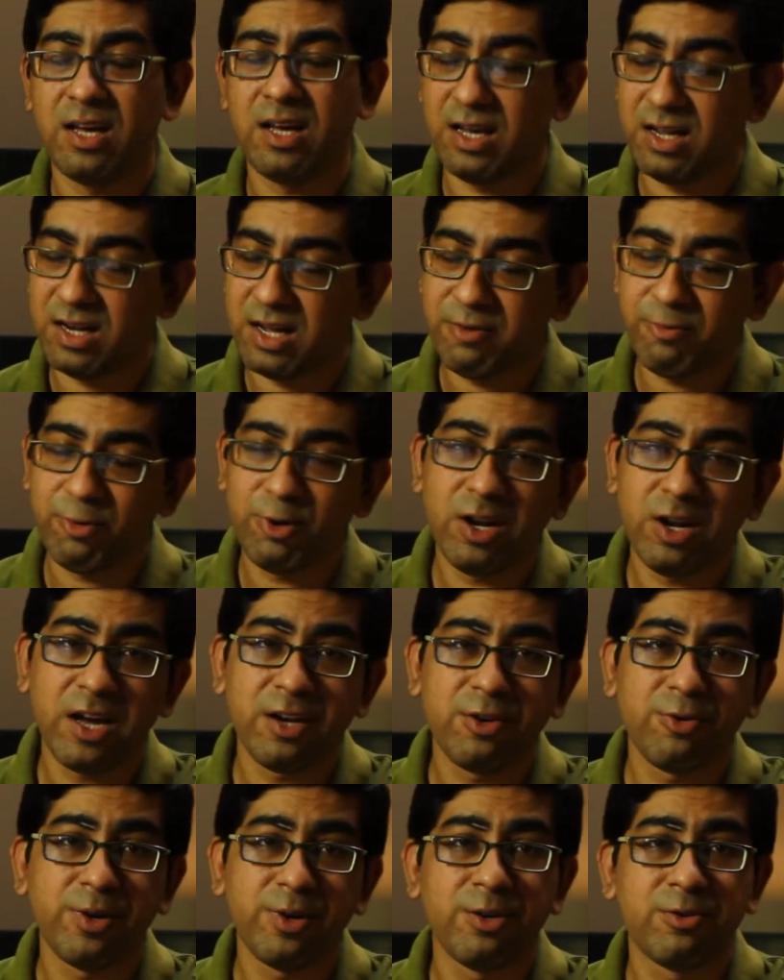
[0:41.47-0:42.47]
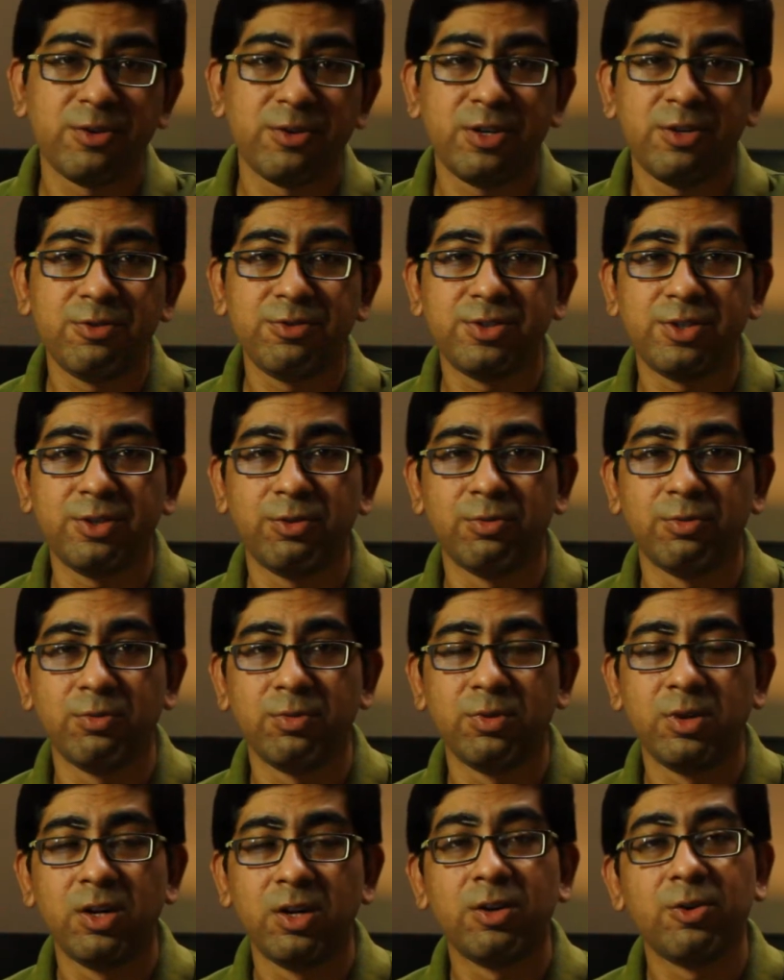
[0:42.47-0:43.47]
and I would like to introduce you
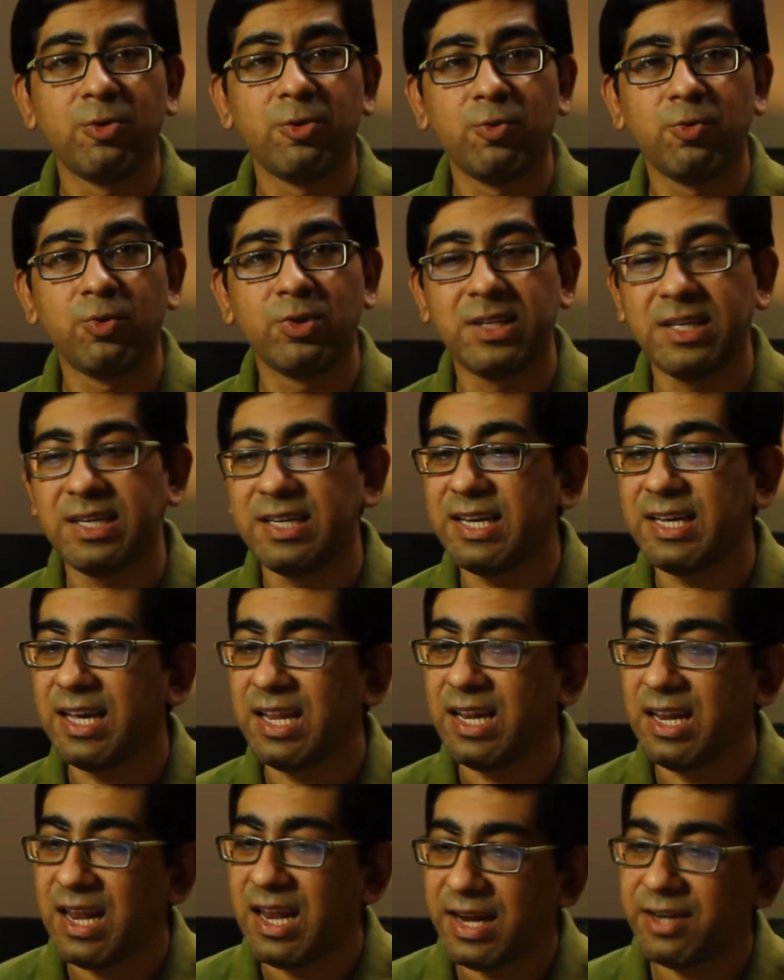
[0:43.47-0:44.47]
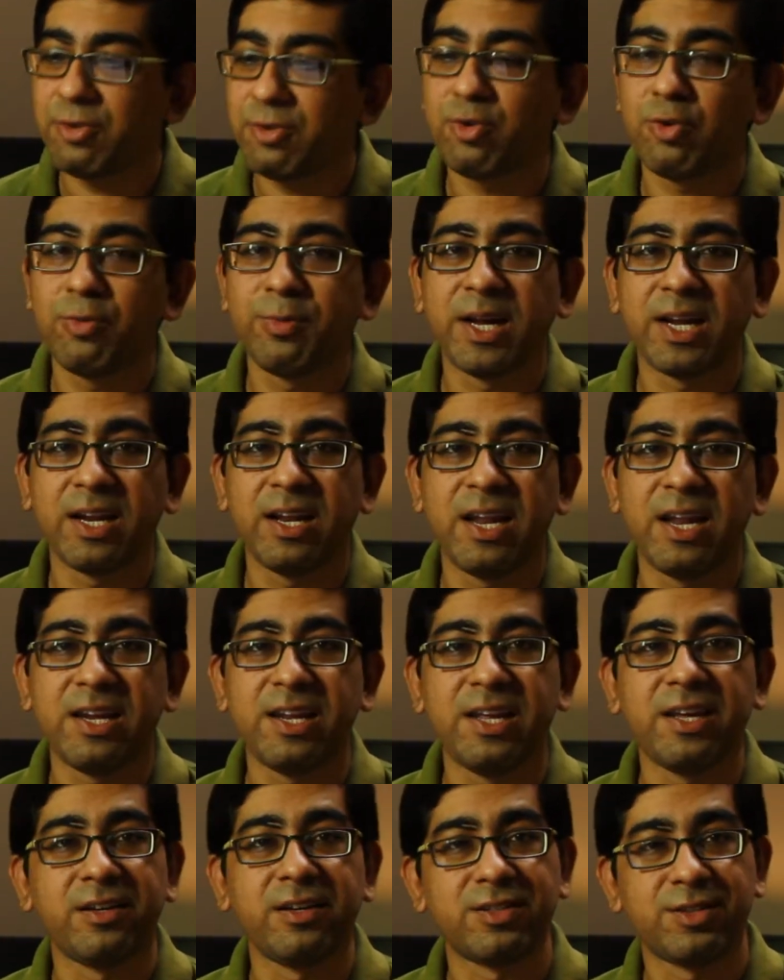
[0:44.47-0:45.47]
to the
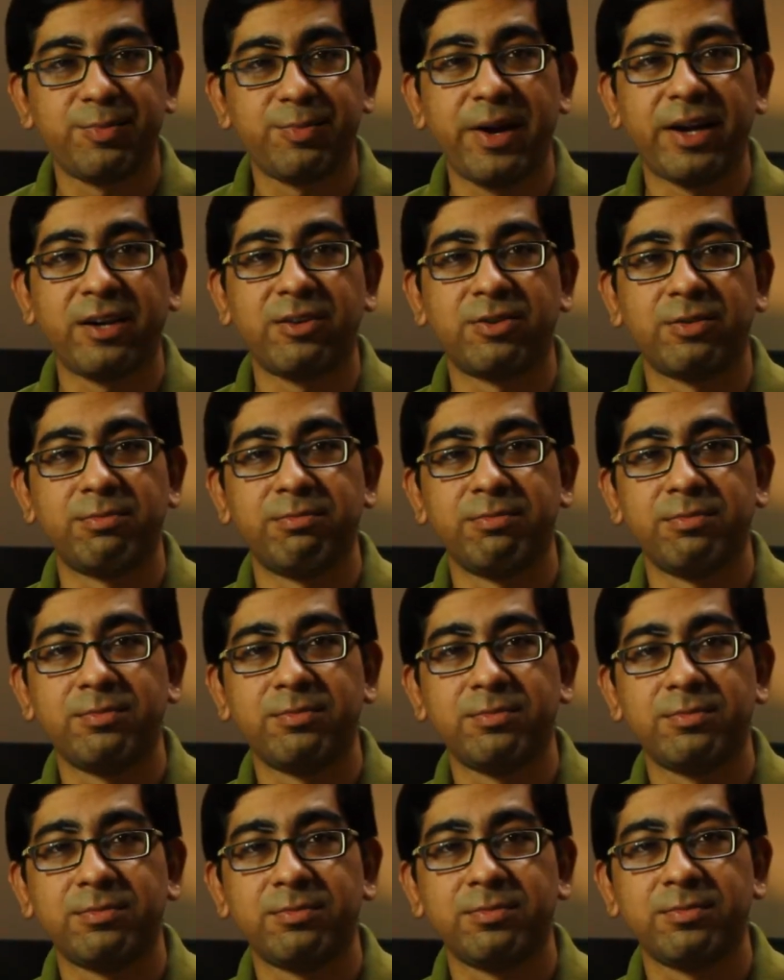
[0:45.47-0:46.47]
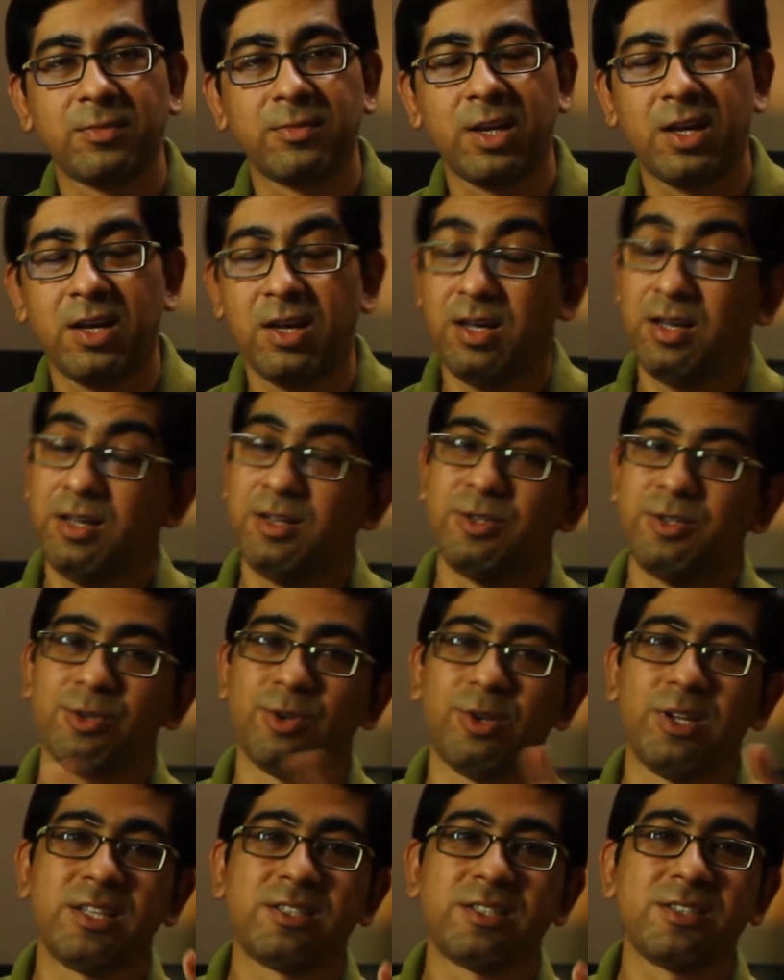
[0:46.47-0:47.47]
electromagnetic spectrum. So
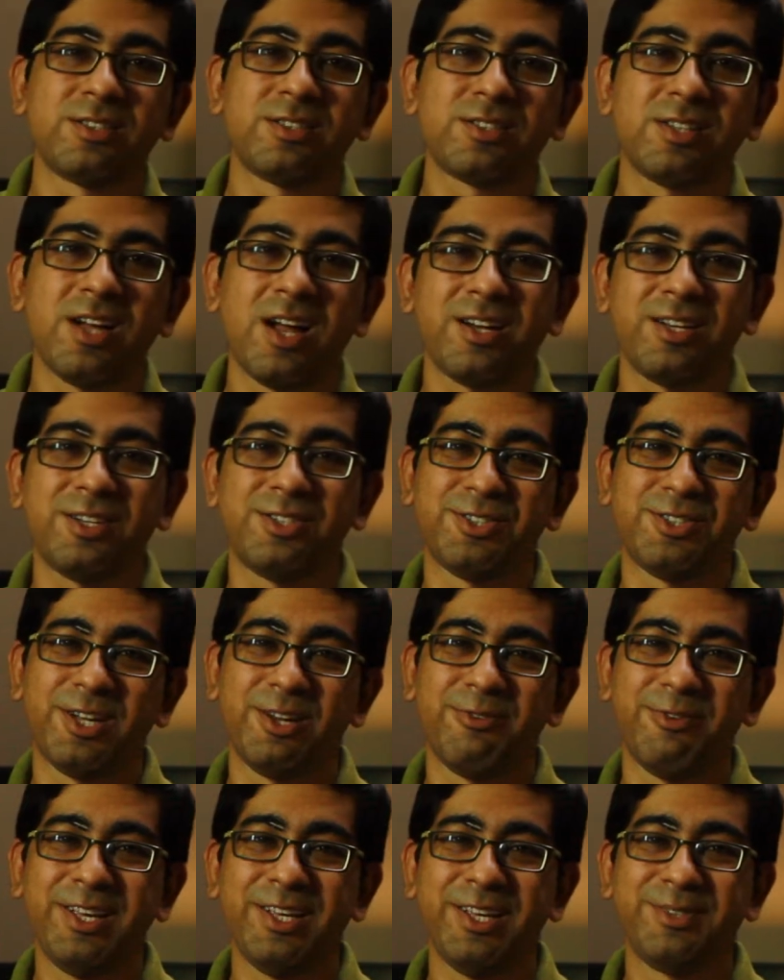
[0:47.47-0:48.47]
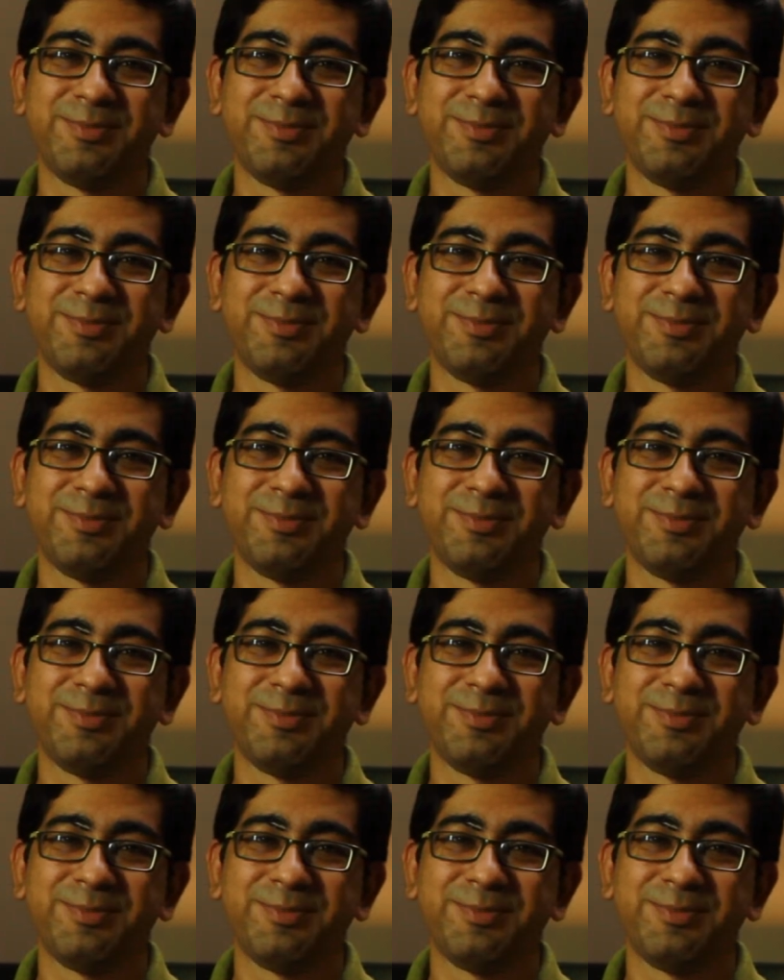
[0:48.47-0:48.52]
let's get started, shall we?